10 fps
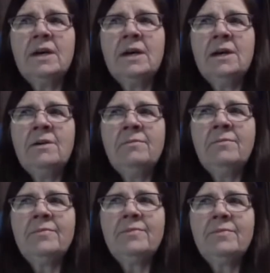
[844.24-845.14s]

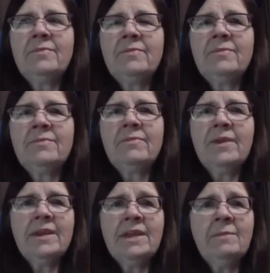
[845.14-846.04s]

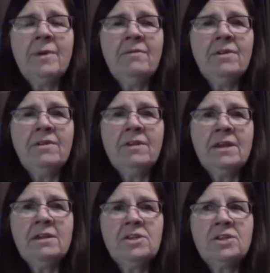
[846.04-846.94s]
They keep
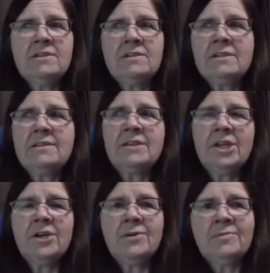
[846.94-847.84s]
everything just,
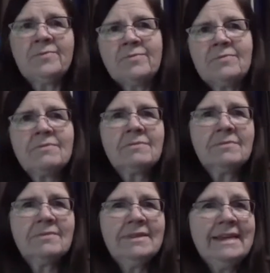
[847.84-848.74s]

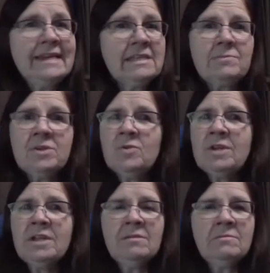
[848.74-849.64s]
nice
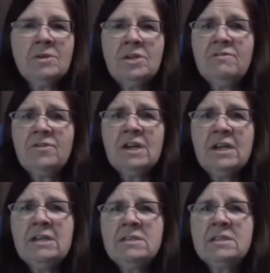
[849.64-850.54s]
between them, good
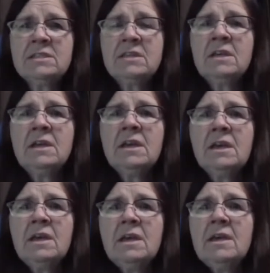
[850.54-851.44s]
friends.
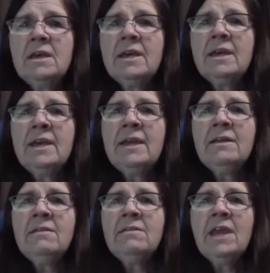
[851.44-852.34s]

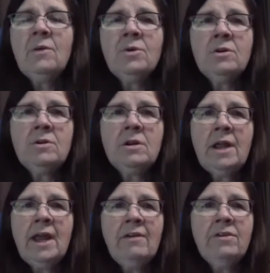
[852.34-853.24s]
And they
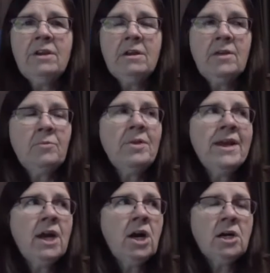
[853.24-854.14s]
were
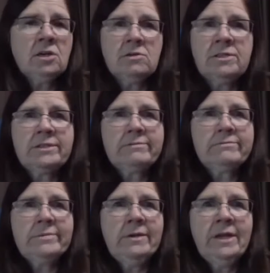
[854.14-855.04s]
playing cards.
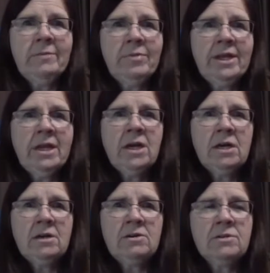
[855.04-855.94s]
They were like playing
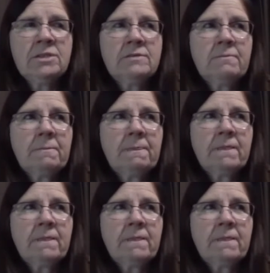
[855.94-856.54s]
cards.